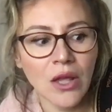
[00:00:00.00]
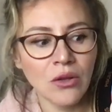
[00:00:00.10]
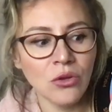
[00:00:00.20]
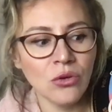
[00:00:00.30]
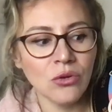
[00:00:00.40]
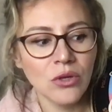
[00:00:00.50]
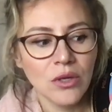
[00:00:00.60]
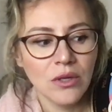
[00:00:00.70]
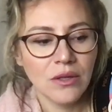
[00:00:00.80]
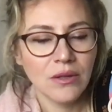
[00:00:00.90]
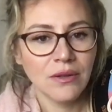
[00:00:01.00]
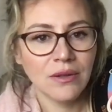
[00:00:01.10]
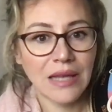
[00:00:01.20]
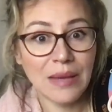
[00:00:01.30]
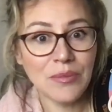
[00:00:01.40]
New
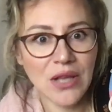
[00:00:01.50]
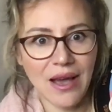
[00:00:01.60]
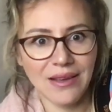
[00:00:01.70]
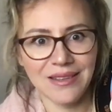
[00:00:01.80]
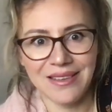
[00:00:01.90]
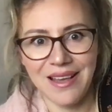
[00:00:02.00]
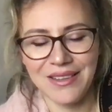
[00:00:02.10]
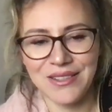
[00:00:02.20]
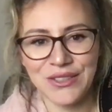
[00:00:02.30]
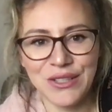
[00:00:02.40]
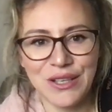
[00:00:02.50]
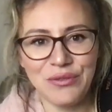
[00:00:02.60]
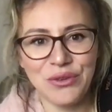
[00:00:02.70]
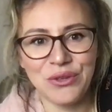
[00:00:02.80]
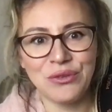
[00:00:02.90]
name tag that others give
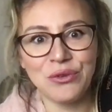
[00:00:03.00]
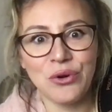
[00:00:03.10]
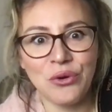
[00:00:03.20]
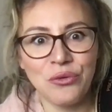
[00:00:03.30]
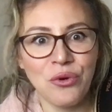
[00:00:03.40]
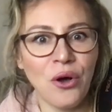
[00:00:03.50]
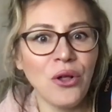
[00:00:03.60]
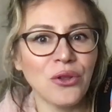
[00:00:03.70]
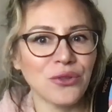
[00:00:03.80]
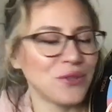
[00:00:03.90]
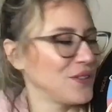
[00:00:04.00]
you, a new role